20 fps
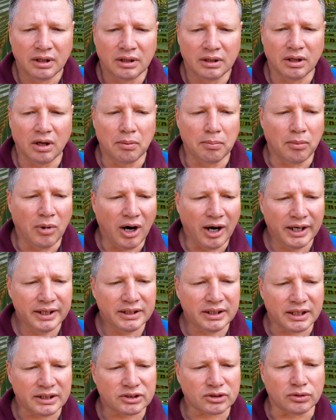no
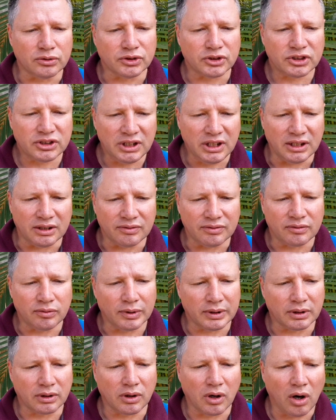mind has conceived
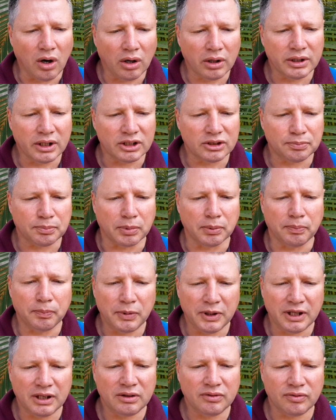what God has
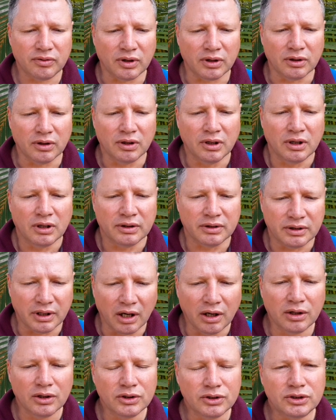prepared for
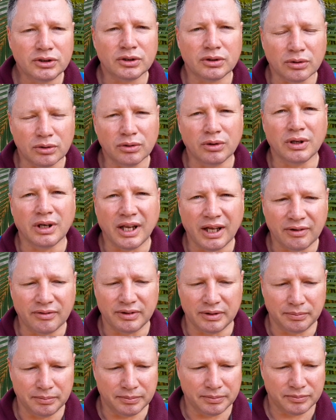those who love
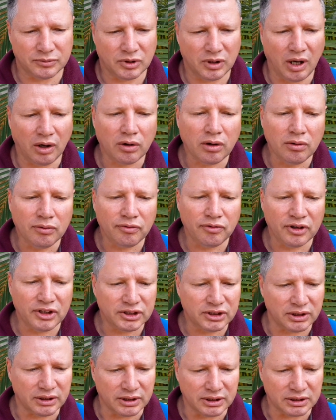Him. Our
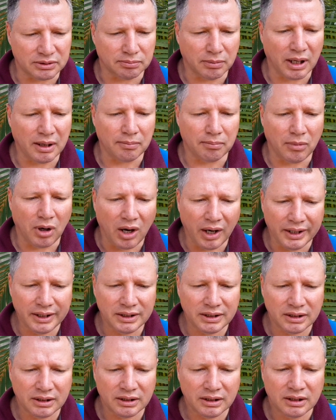confession is, my
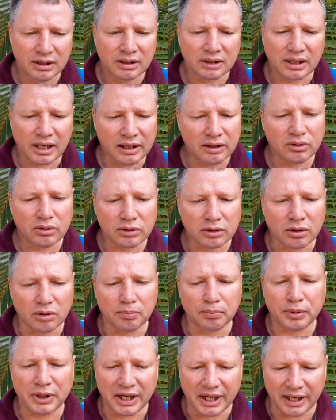mind cannot
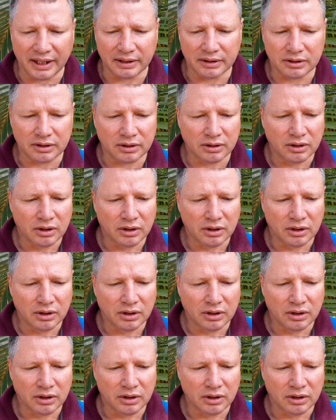comprehend